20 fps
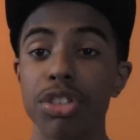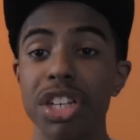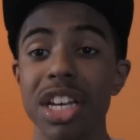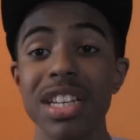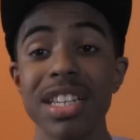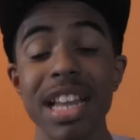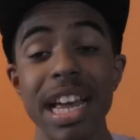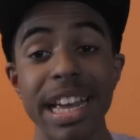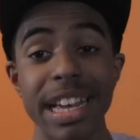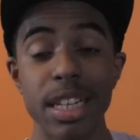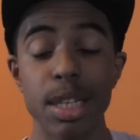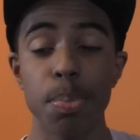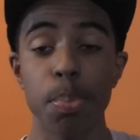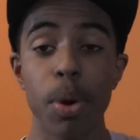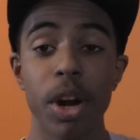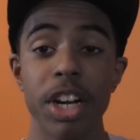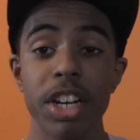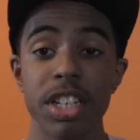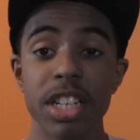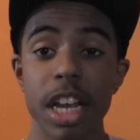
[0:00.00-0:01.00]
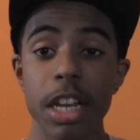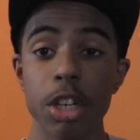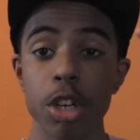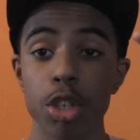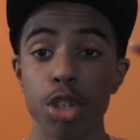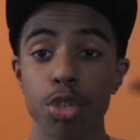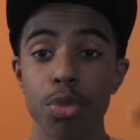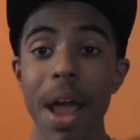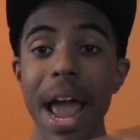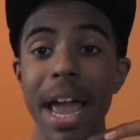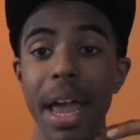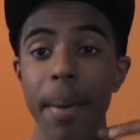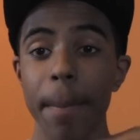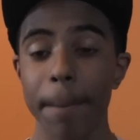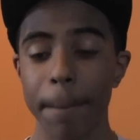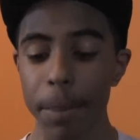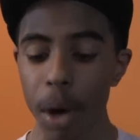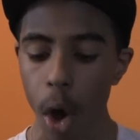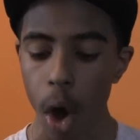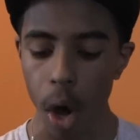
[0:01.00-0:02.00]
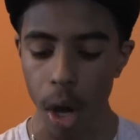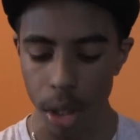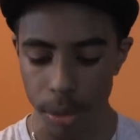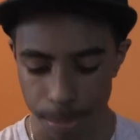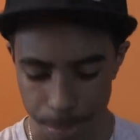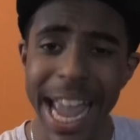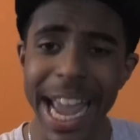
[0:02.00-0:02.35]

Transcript: just like its predecessor Dragon Ball,